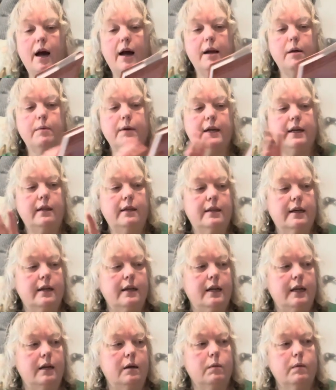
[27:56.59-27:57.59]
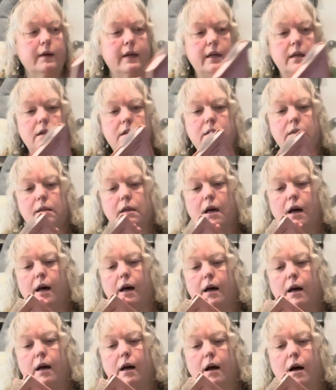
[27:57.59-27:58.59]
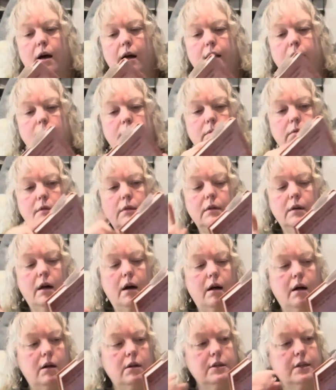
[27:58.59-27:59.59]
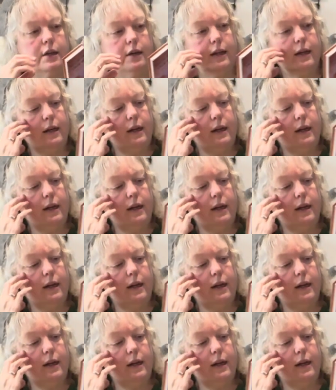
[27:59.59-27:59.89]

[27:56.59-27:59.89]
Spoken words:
I read, then he reads on alternate